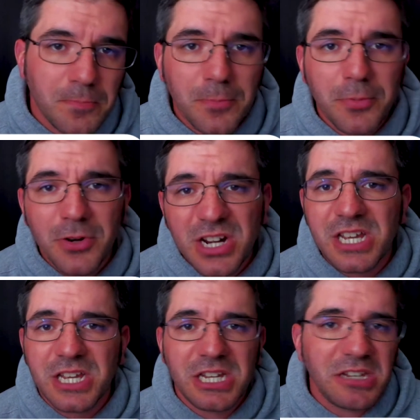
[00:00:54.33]

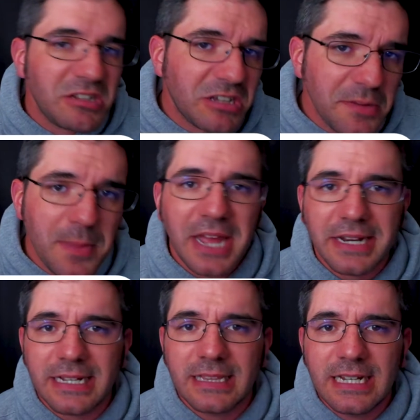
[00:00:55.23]
pretty
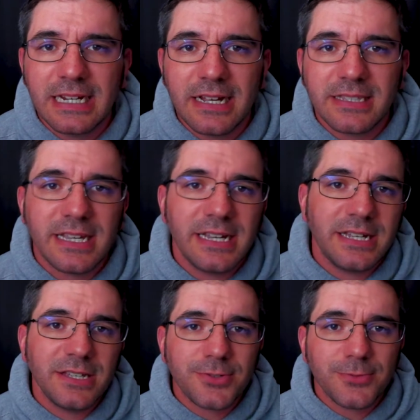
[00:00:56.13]
commanding lead, I'd say,
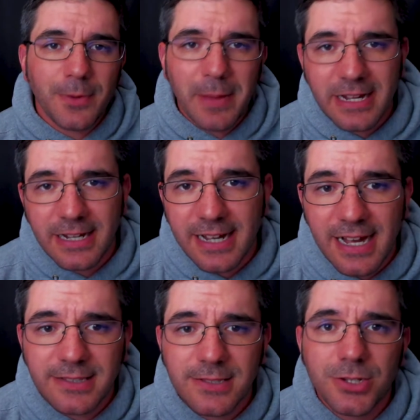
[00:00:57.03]
is Rebecca
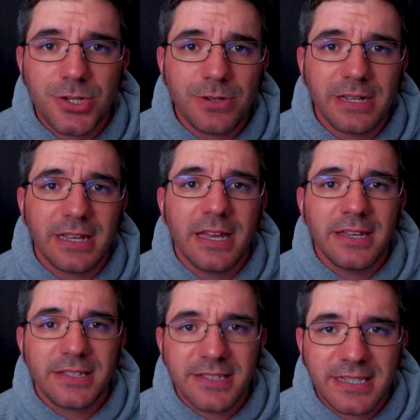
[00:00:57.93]
Cox shooting
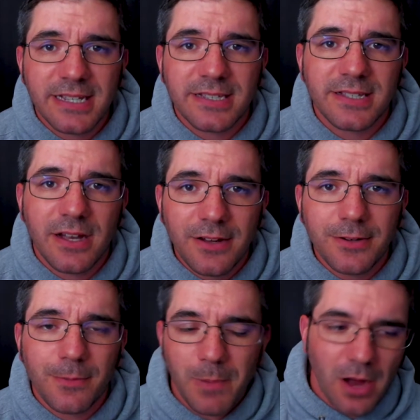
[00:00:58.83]
6 under
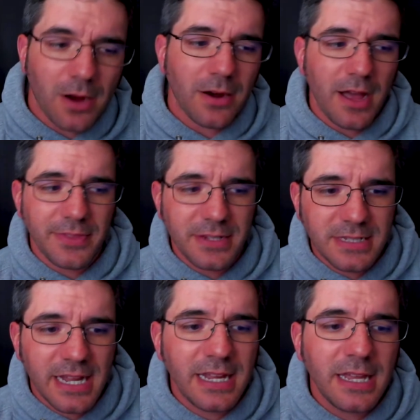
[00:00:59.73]
par on the
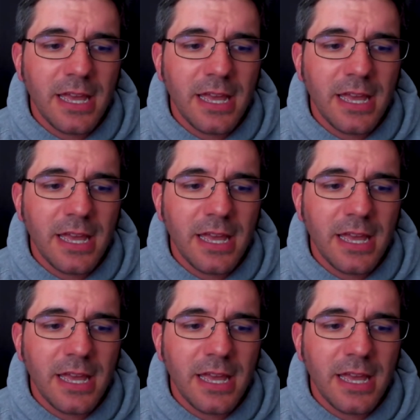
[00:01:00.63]
day.